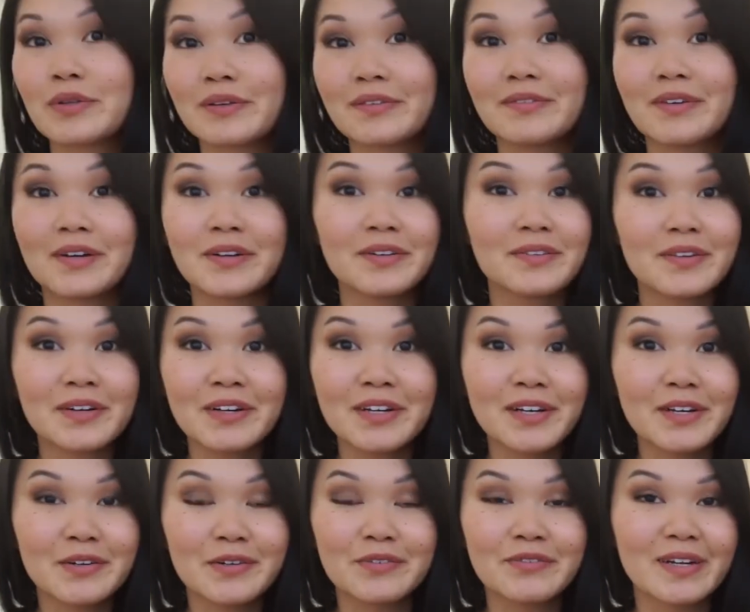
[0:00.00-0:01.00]
They're
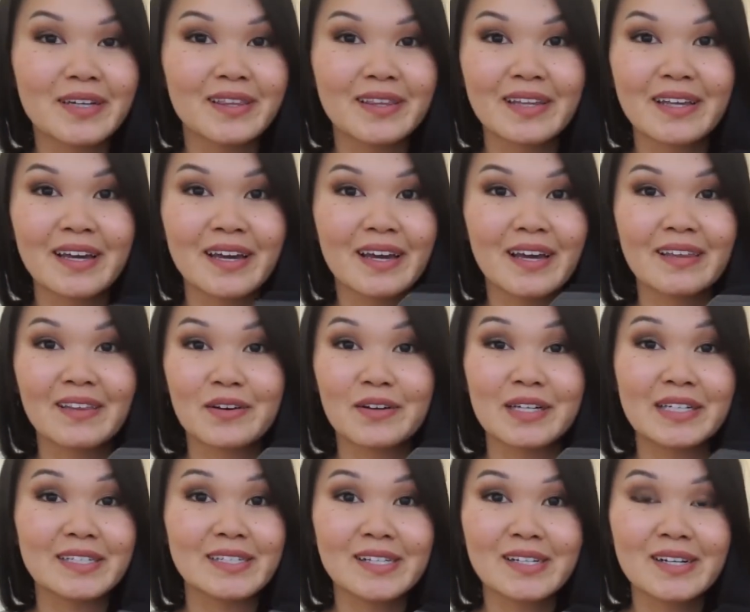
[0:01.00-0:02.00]
very eco-friendly,
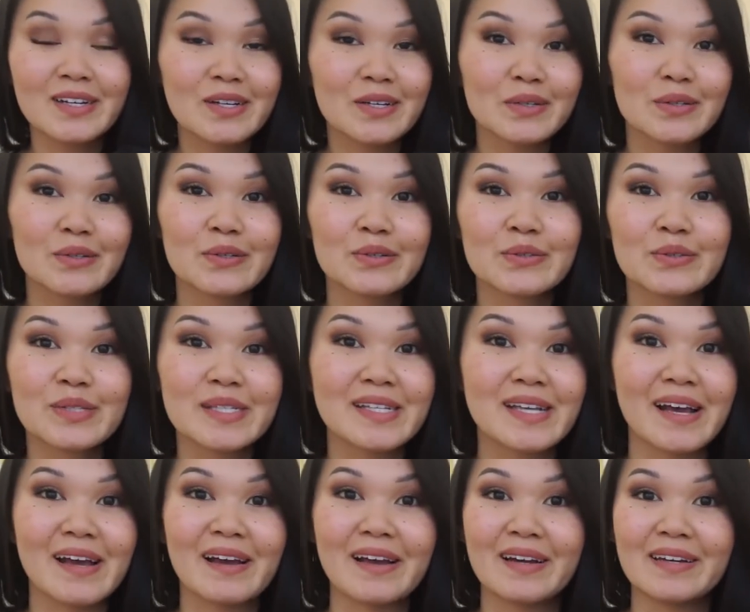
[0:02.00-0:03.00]
they're easy to use,
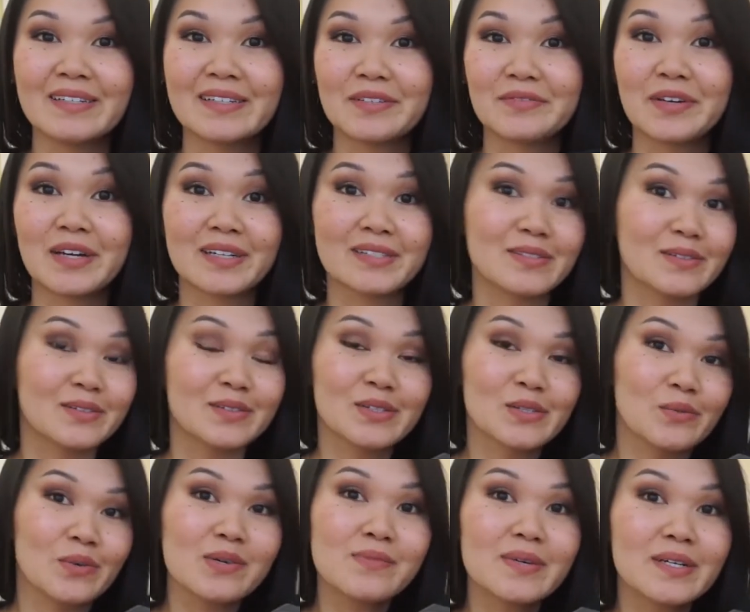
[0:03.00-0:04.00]
and if you guys aren't
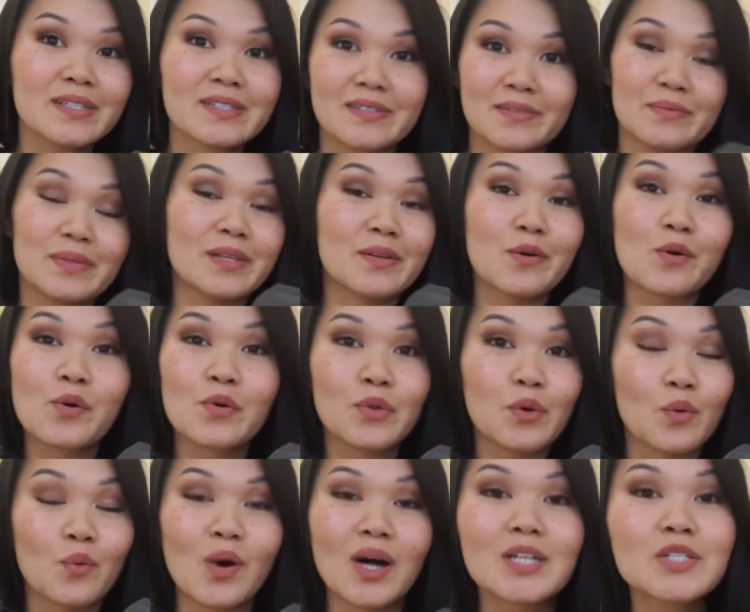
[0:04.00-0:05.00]
squeamish, I mean,
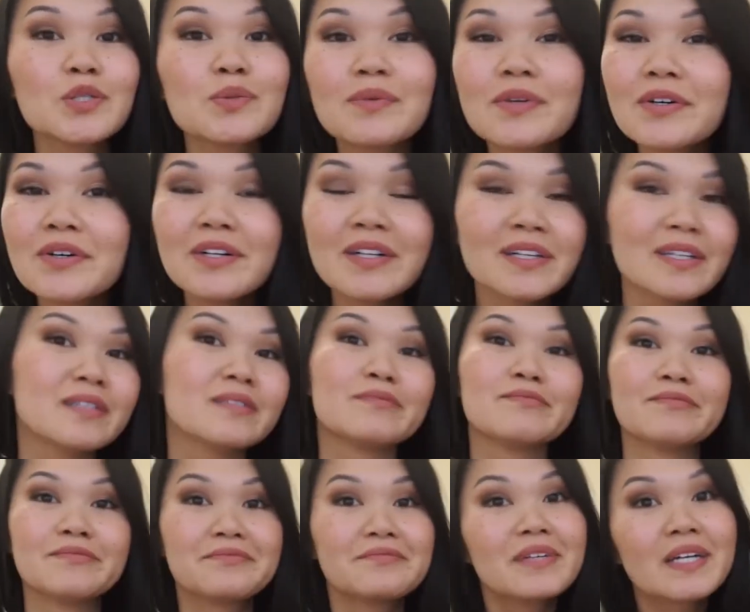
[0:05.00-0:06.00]
they're washable, and
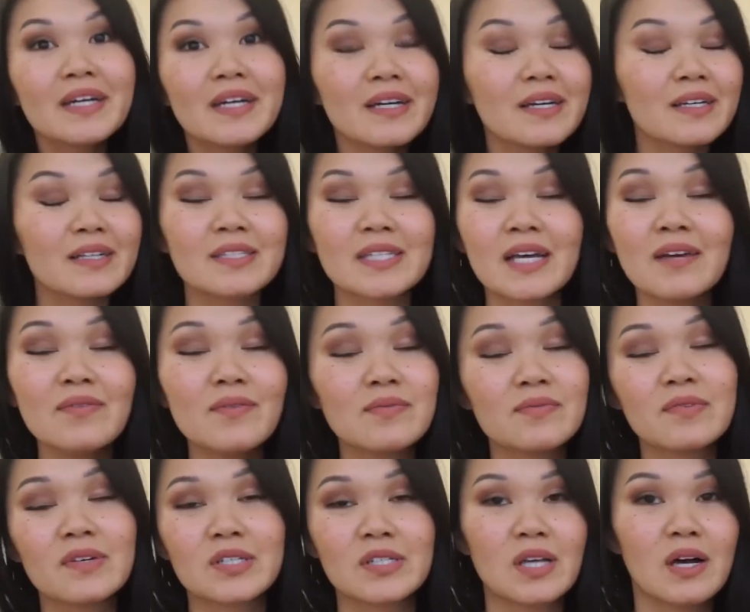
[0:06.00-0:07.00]
you save
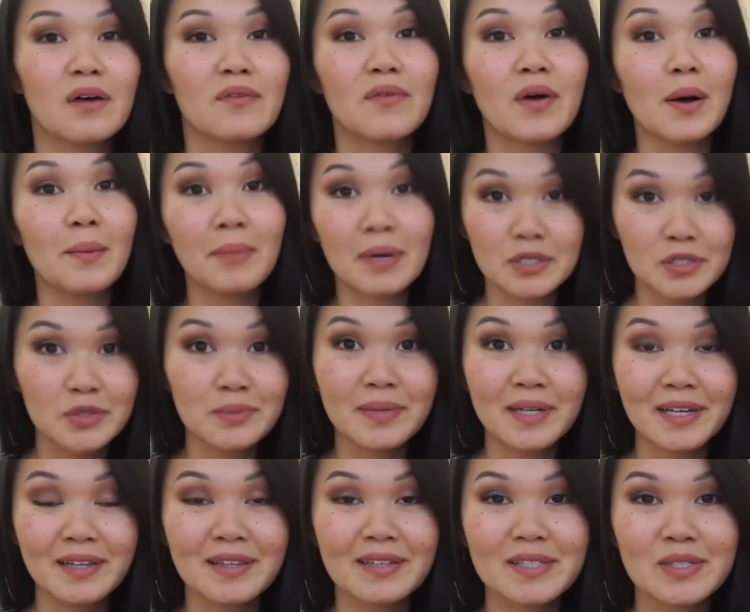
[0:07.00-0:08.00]
yourself a bunch of
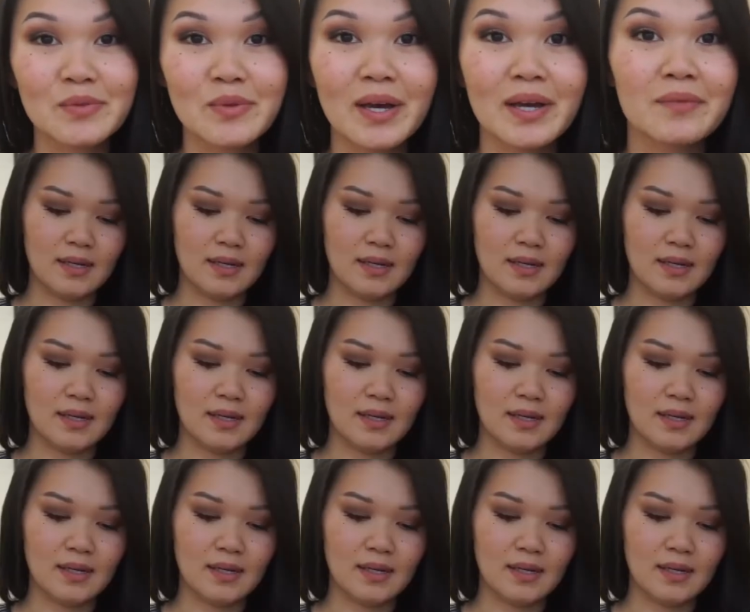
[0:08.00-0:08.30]
money this way.